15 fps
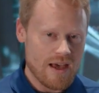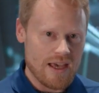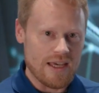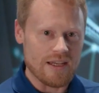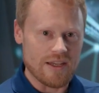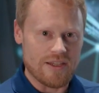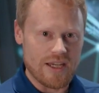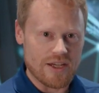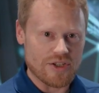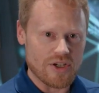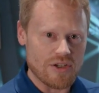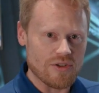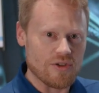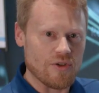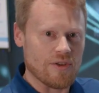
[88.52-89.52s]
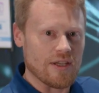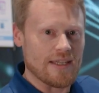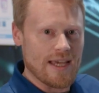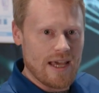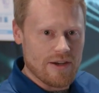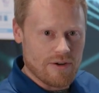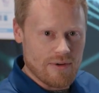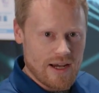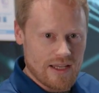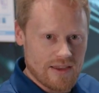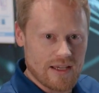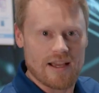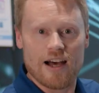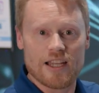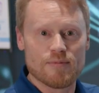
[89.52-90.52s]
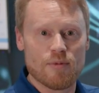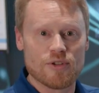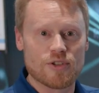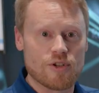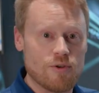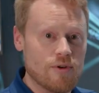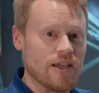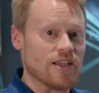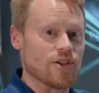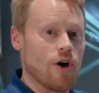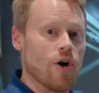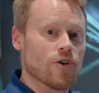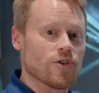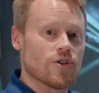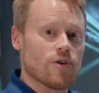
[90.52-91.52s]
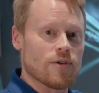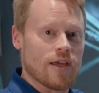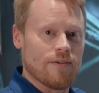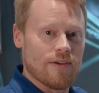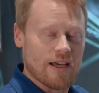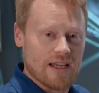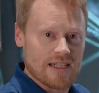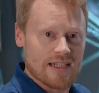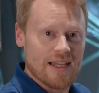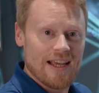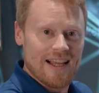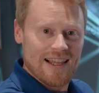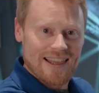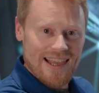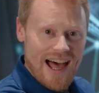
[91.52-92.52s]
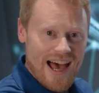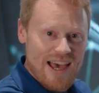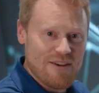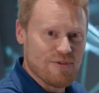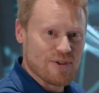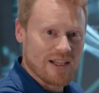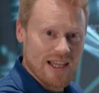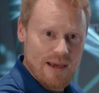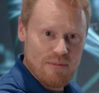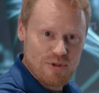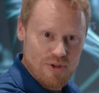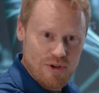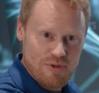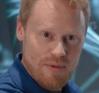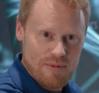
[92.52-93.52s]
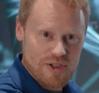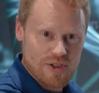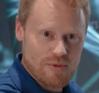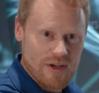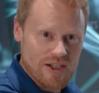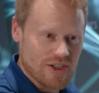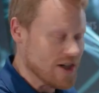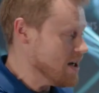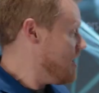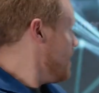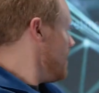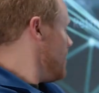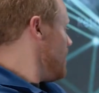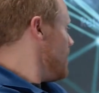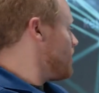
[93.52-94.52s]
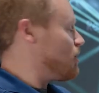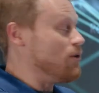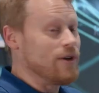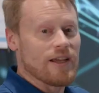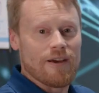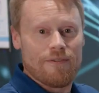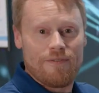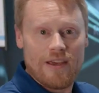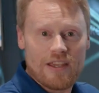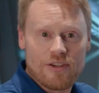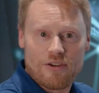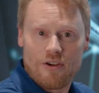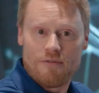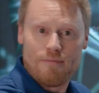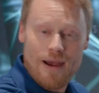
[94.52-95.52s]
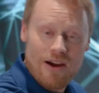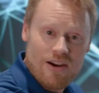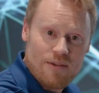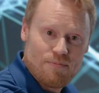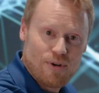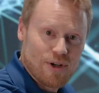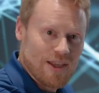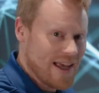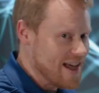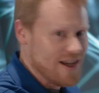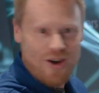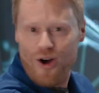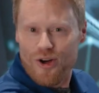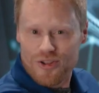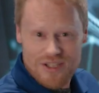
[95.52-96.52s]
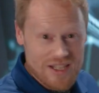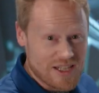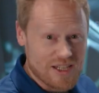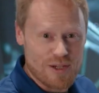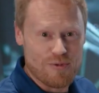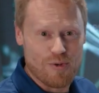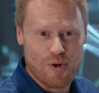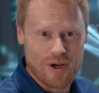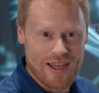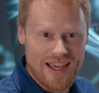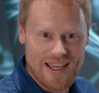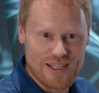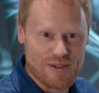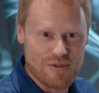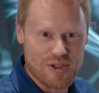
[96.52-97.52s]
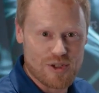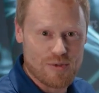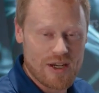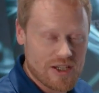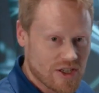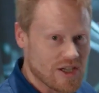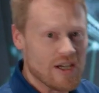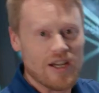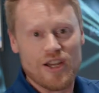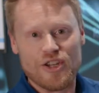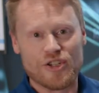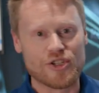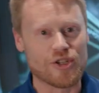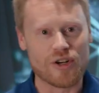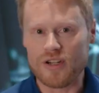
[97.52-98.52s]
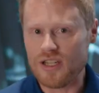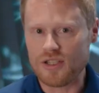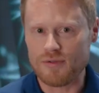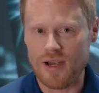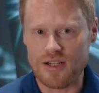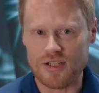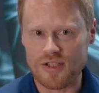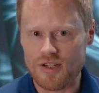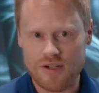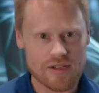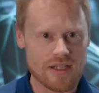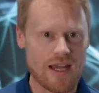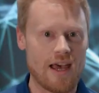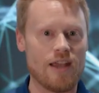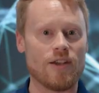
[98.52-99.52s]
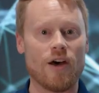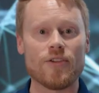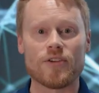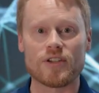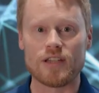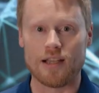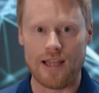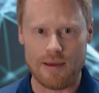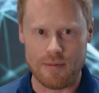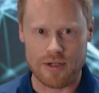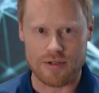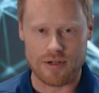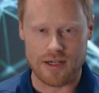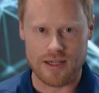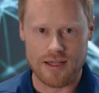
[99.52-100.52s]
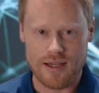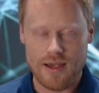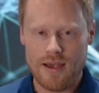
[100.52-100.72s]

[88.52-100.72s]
In addition to the data rate, the Cosmos GUI is also giving us live telemetry from the switch, including a figure of merit per lane, all 64 lanes of the switch, SERDES registers, and other telemetry.